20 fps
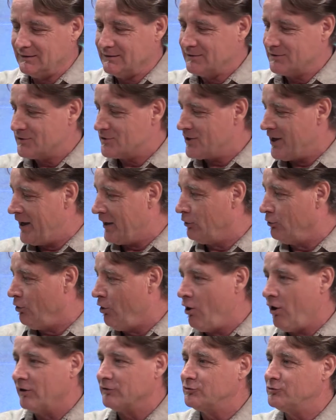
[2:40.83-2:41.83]
sang
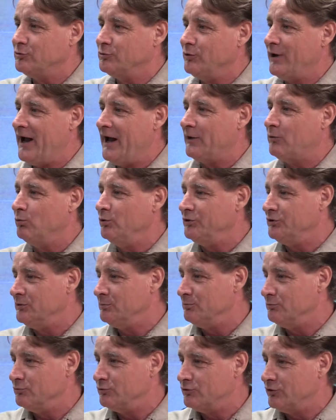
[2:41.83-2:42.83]
along to Hank
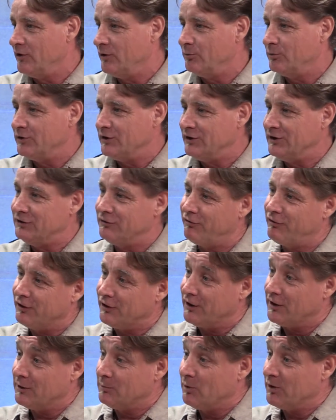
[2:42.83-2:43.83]
Williams when he didn't
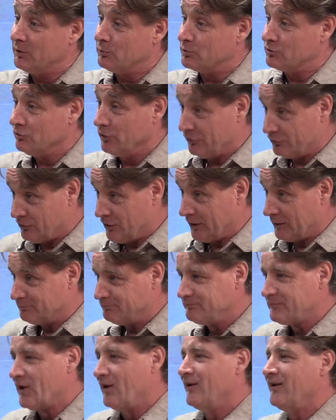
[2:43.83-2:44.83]
think anybody was listening.
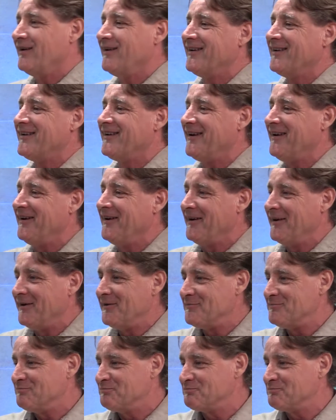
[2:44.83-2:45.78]
I